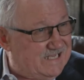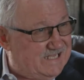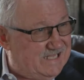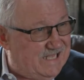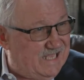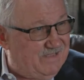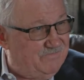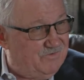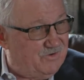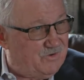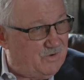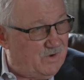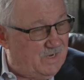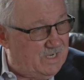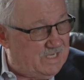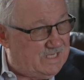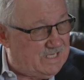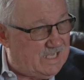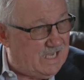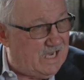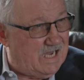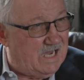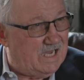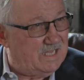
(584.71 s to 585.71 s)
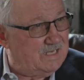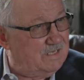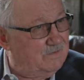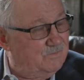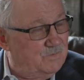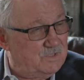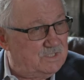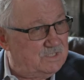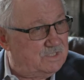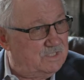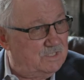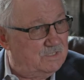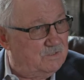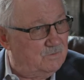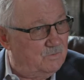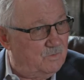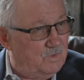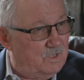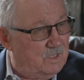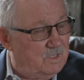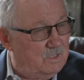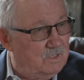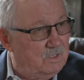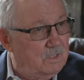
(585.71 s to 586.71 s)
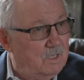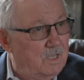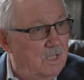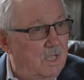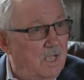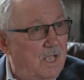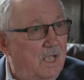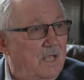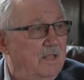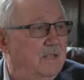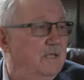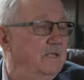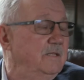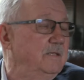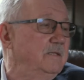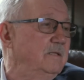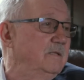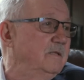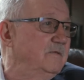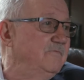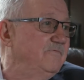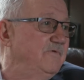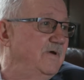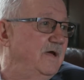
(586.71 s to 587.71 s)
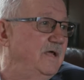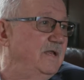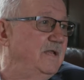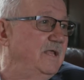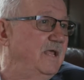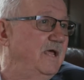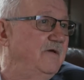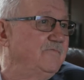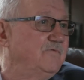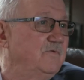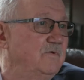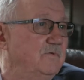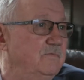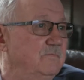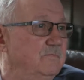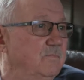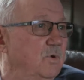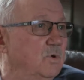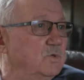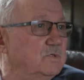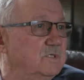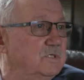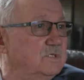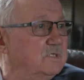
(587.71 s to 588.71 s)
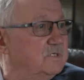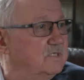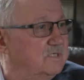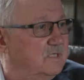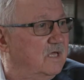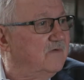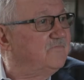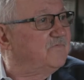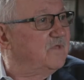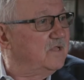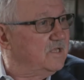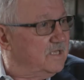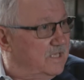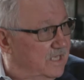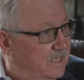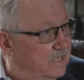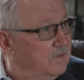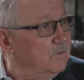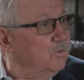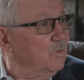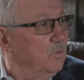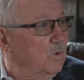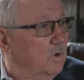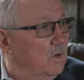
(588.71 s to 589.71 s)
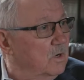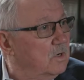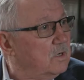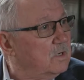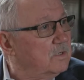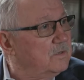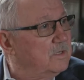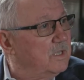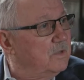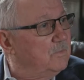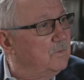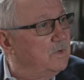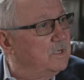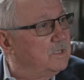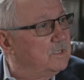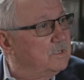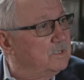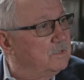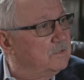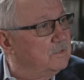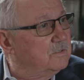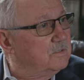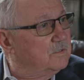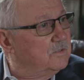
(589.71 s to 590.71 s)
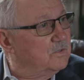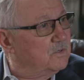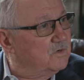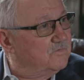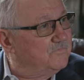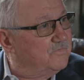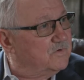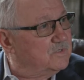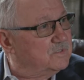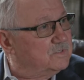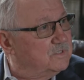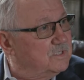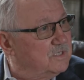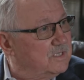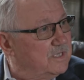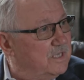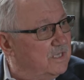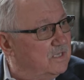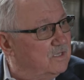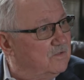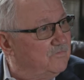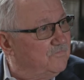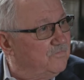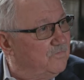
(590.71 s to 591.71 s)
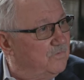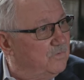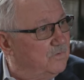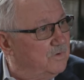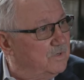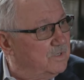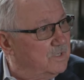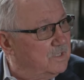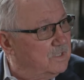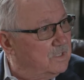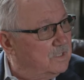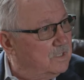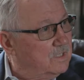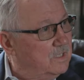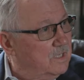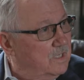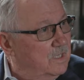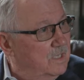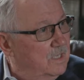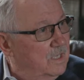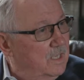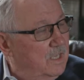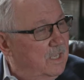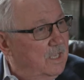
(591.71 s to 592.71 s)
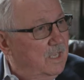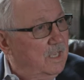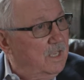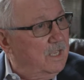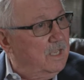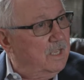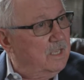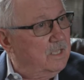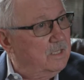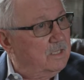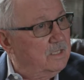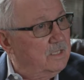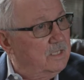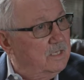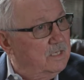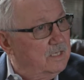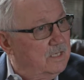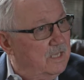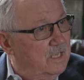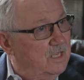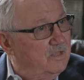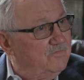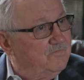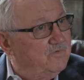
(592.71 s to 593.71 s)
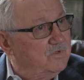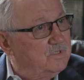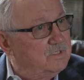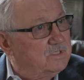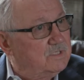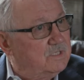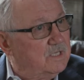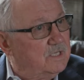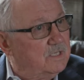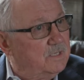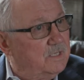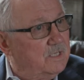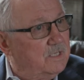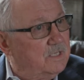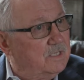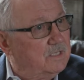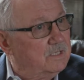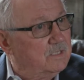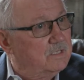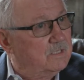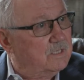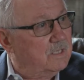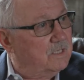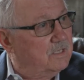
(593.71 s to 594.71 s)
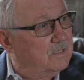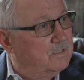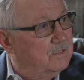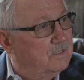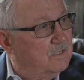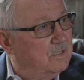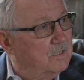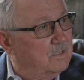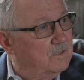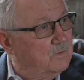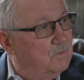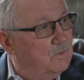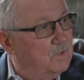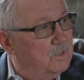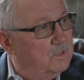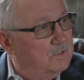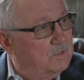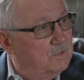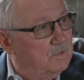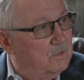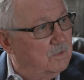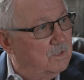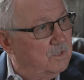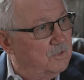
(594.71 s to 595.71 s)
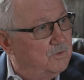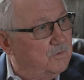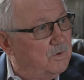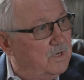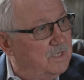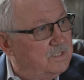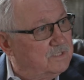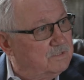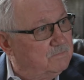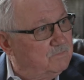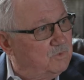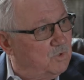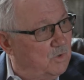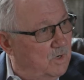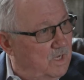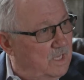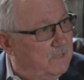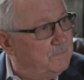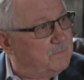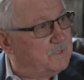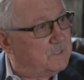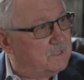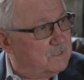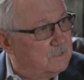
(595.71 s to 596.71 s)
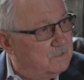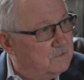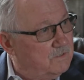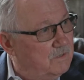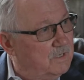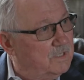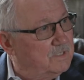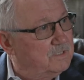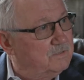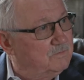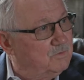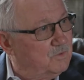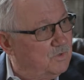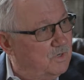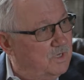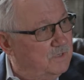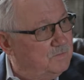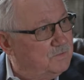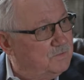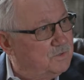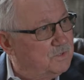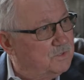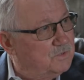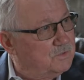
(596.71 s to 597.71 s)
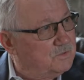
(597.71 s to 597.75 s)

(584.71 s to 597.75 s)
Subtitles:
They even tried cotton, which didn't well. Then finally, after most of the stuff that didn't work, they went to the University of California and in Davis, and they said, well, you ought to try some grapes. Try some grapes here.